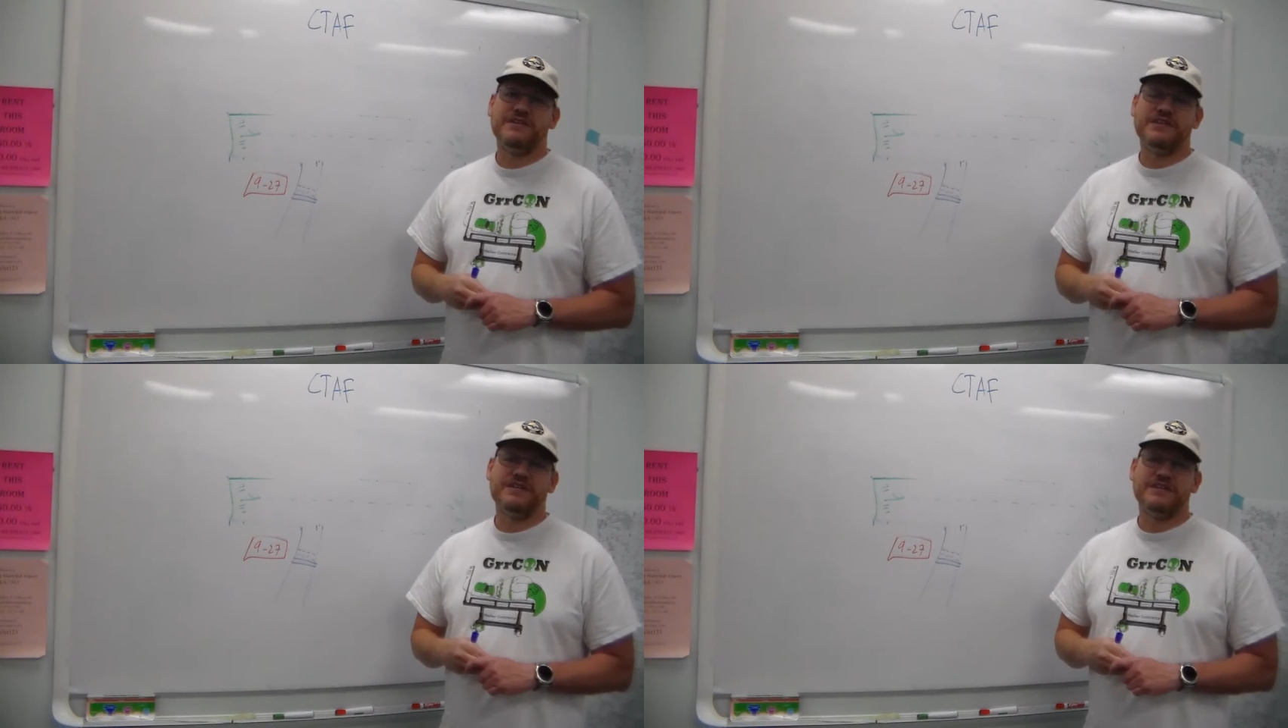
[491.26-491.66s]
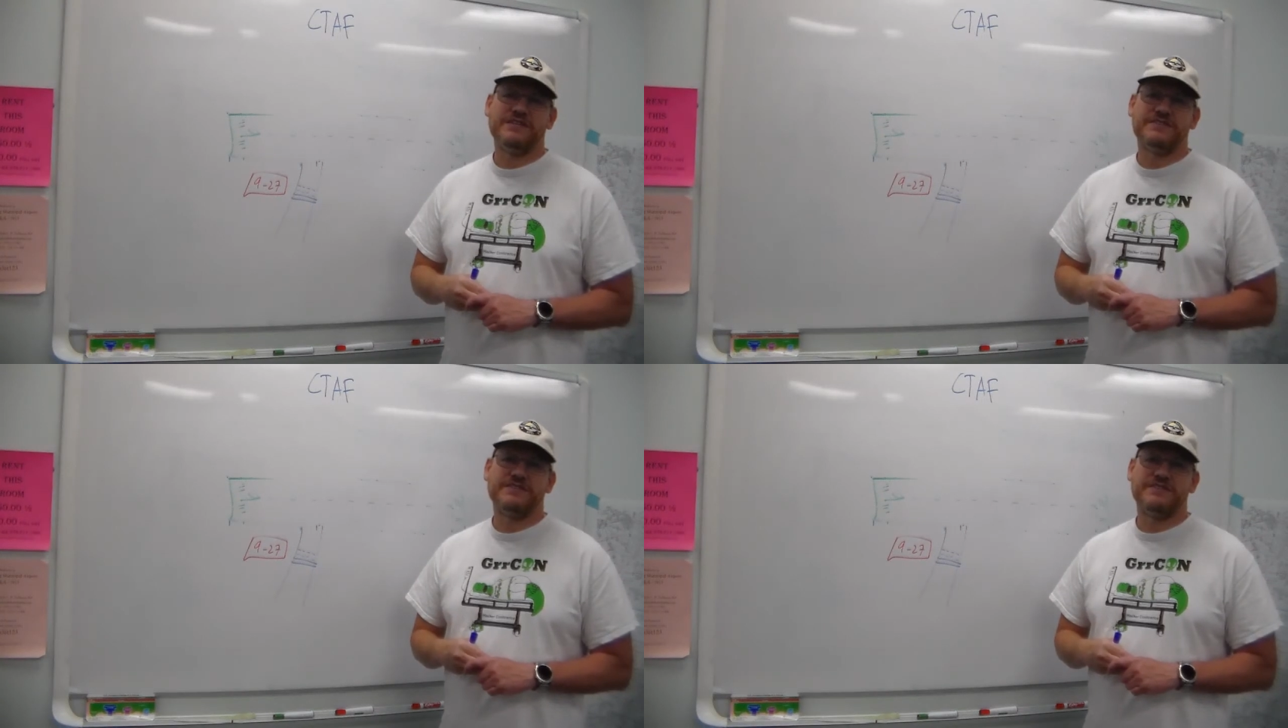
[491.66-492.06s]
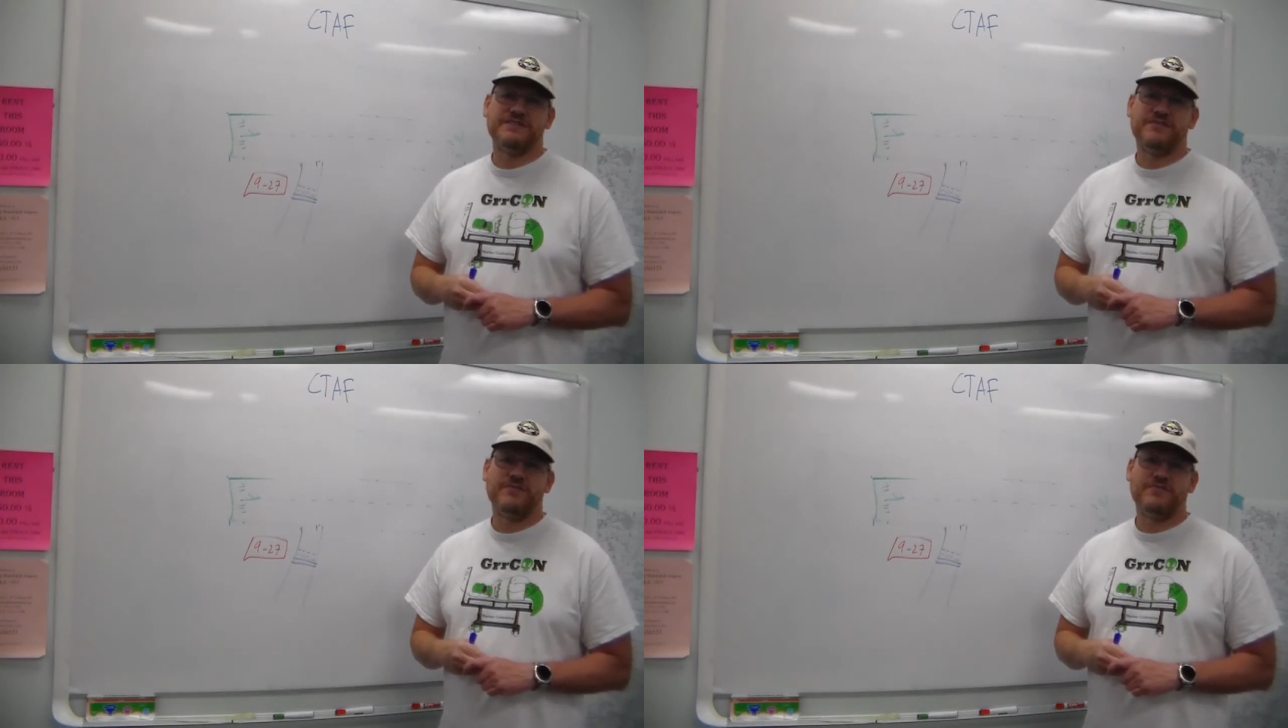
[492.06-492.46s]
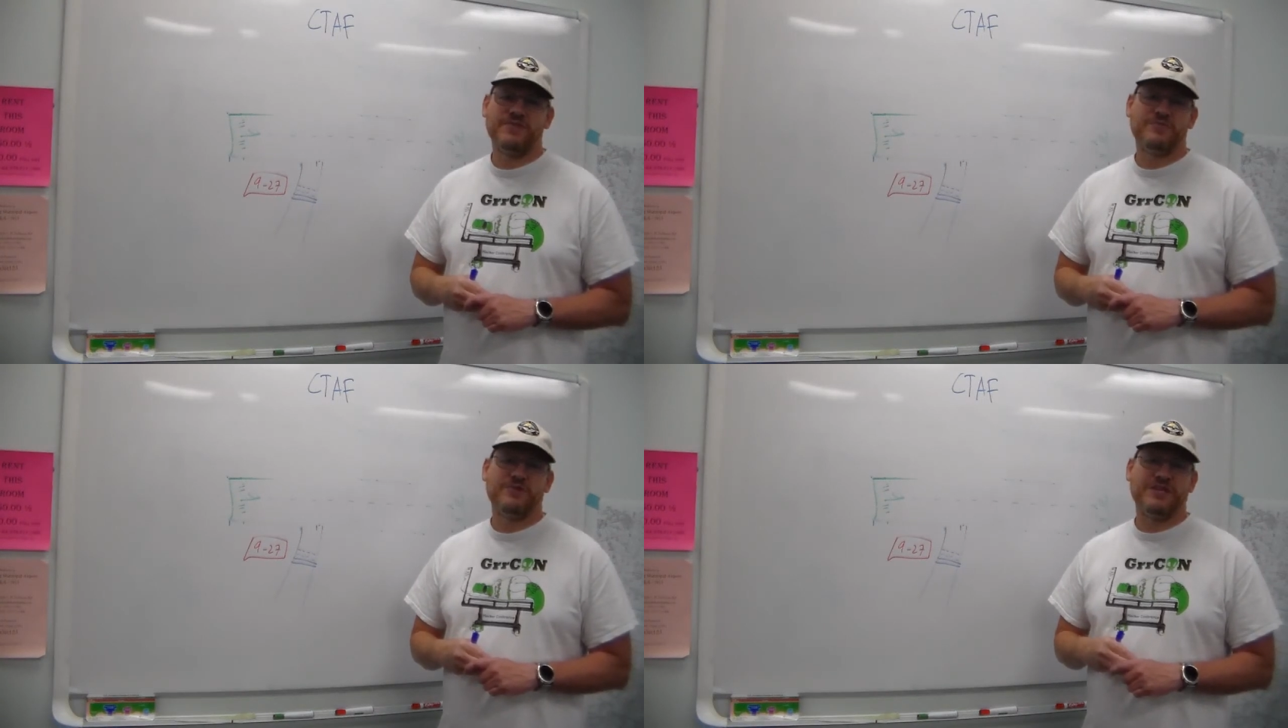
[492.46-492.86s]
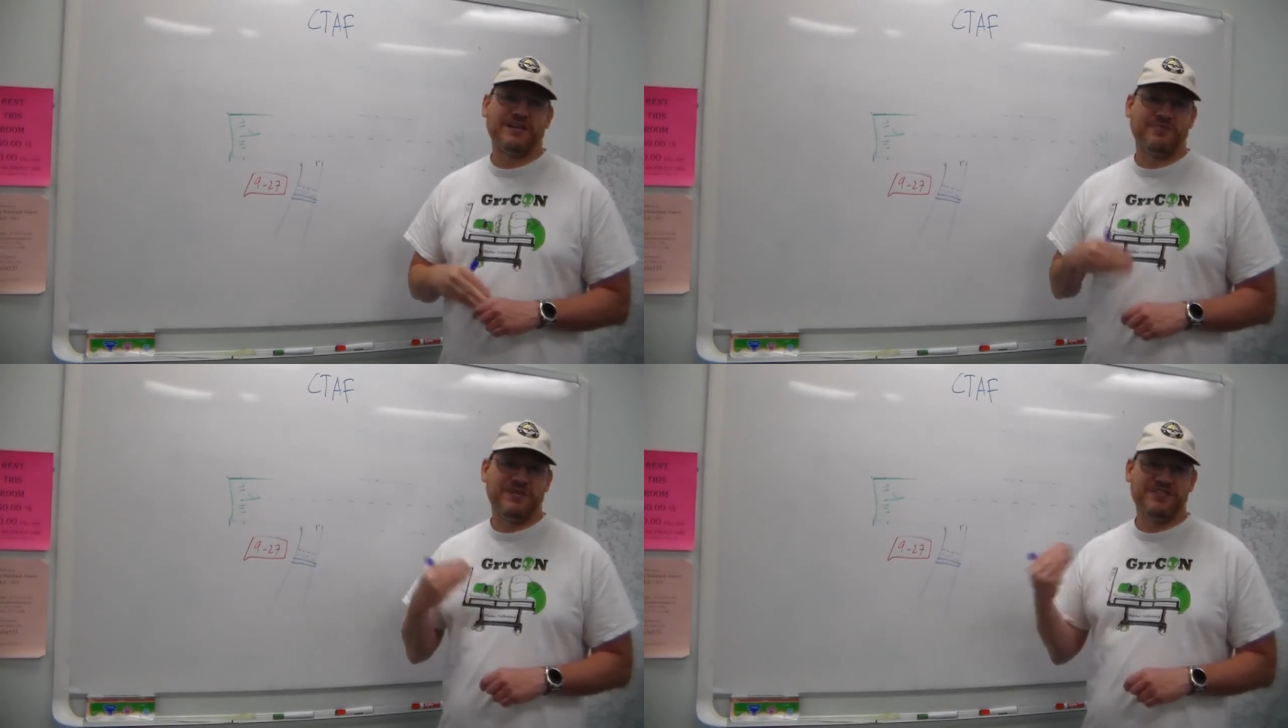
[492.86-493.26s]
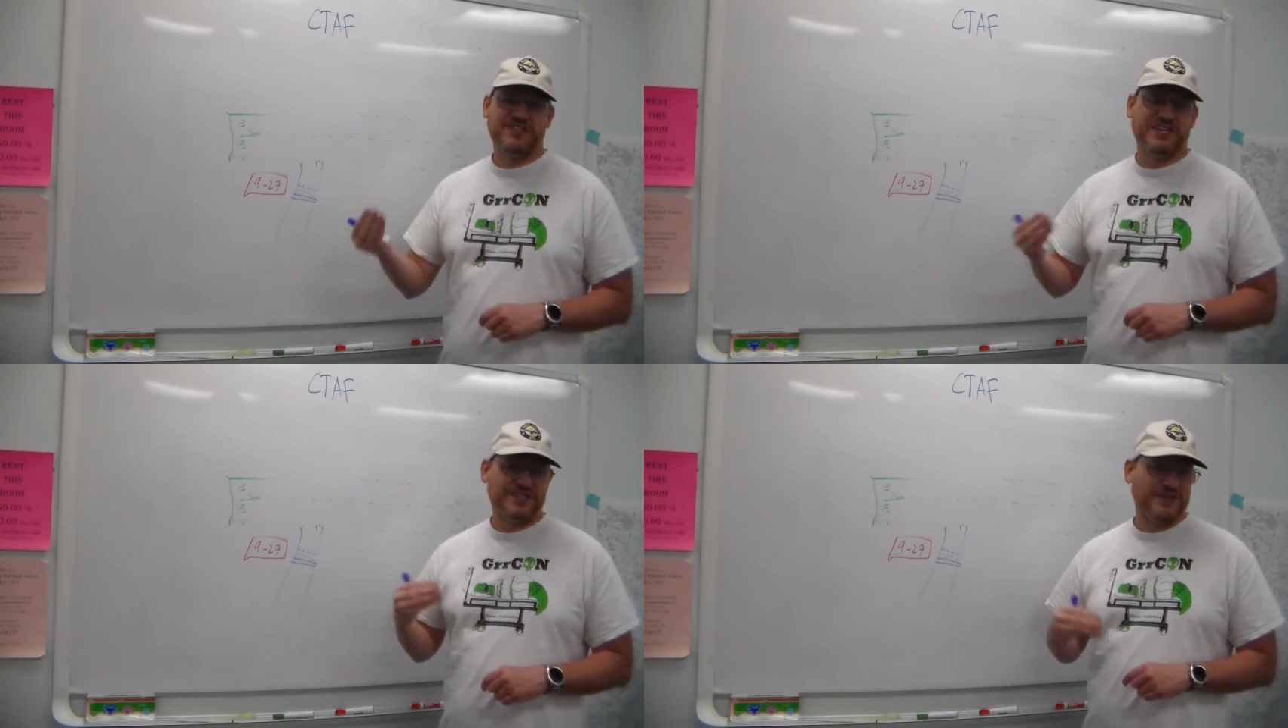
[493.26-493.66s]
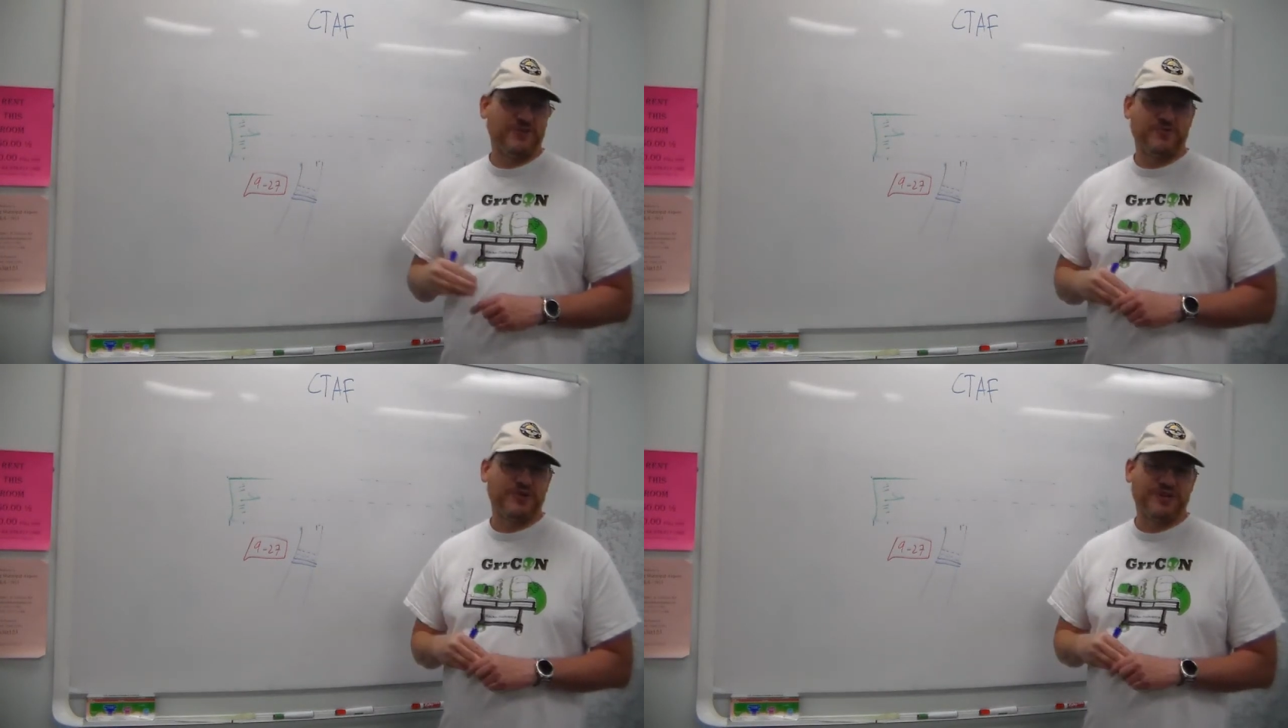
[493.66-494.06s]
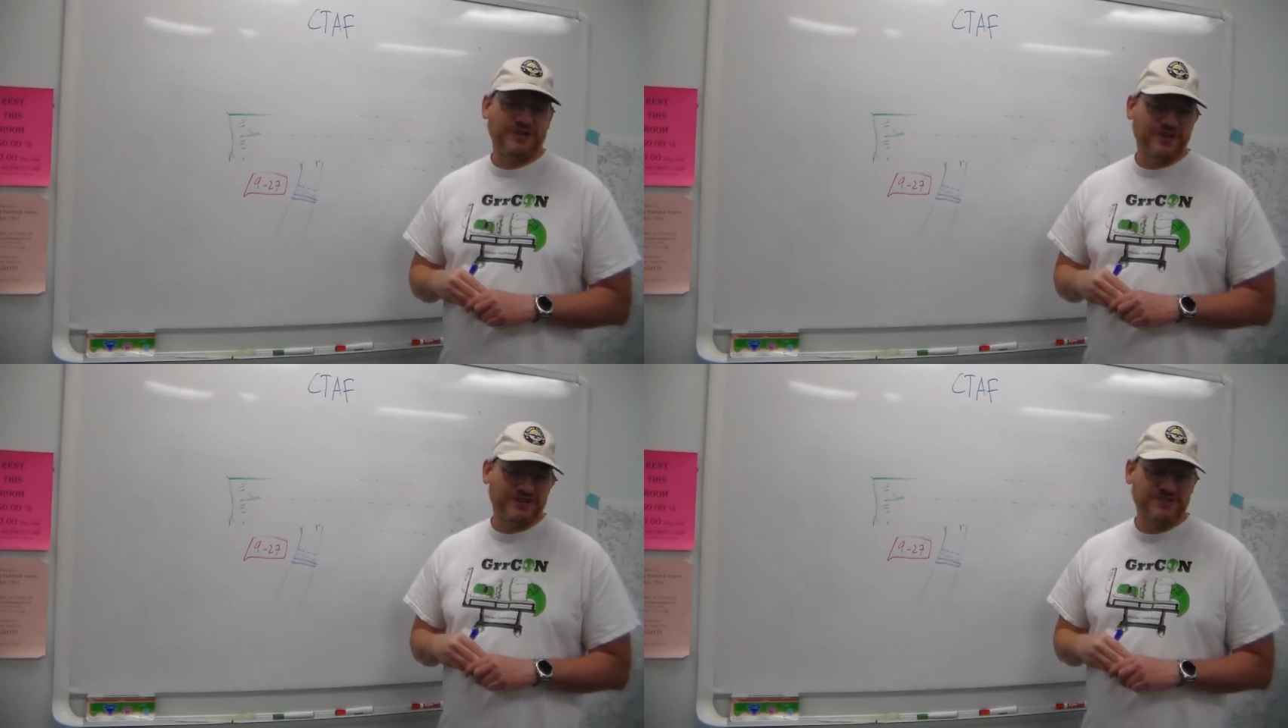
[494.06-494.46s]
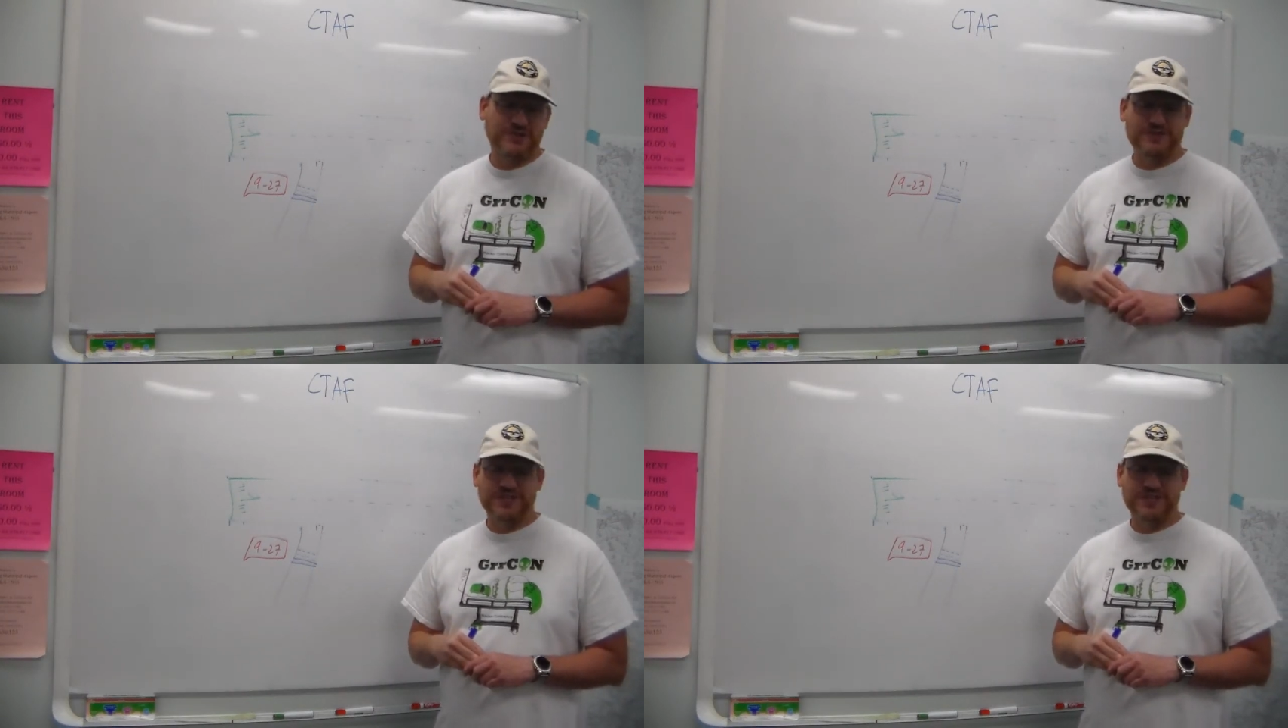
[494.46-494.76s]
is people like BJ at the airport here. So if